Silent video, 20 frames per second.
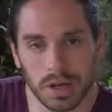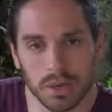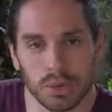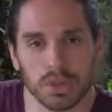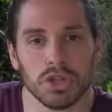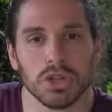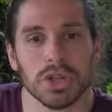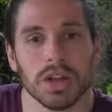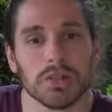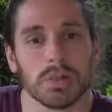
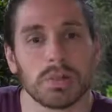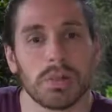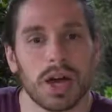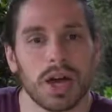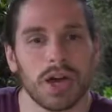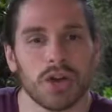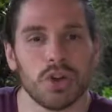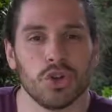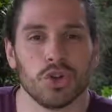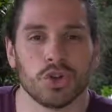when you have a
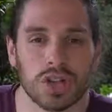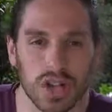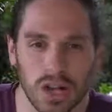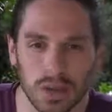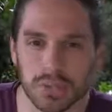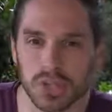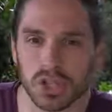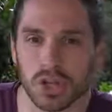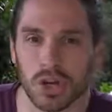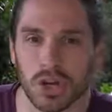partner who
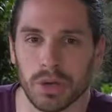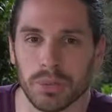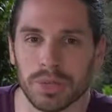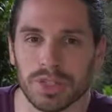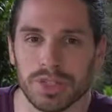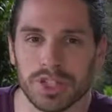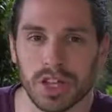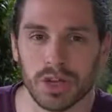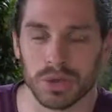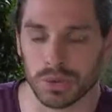comes home
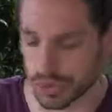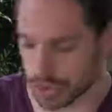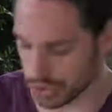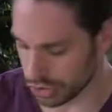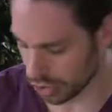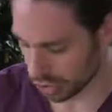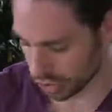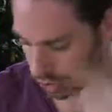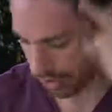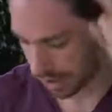and tells
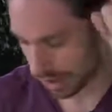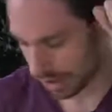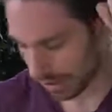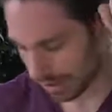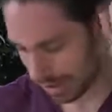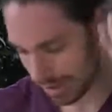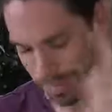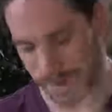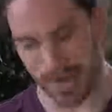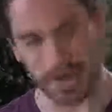you
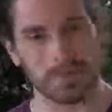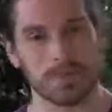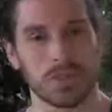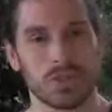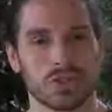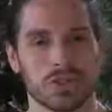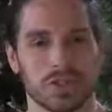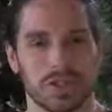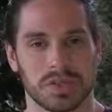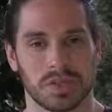about a
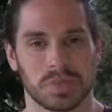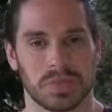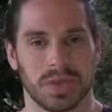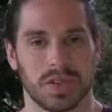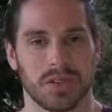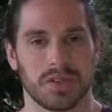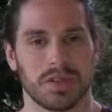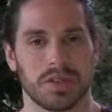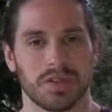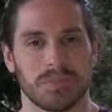book she's
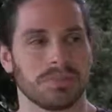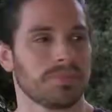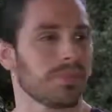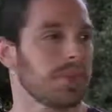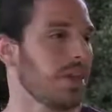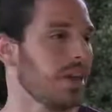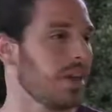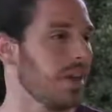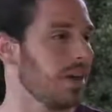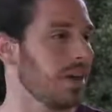read,
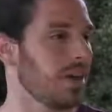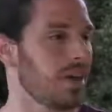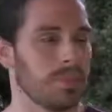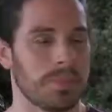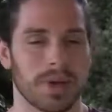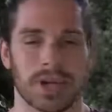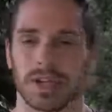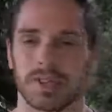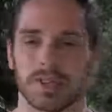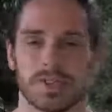
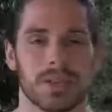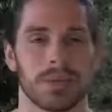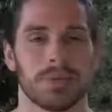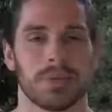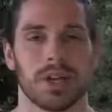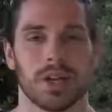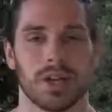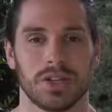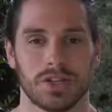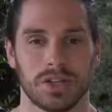about a
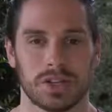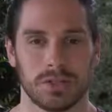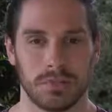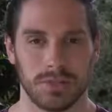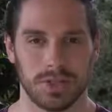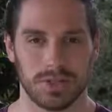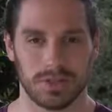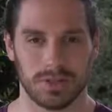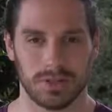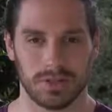seminar she's
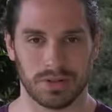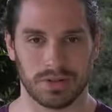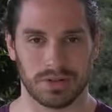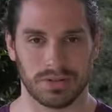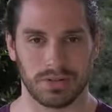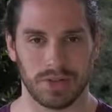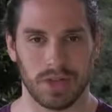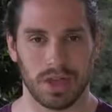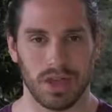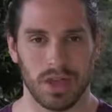been to,
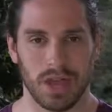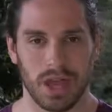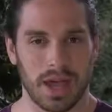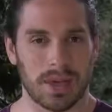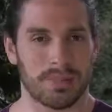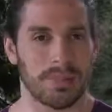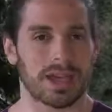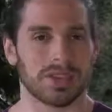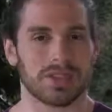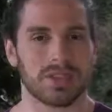
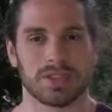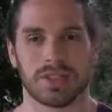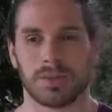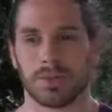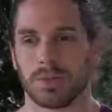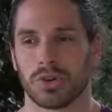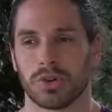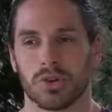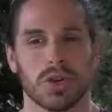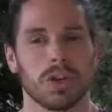about this
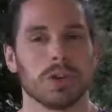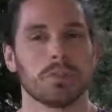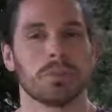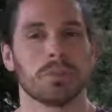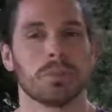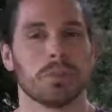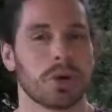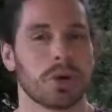incredible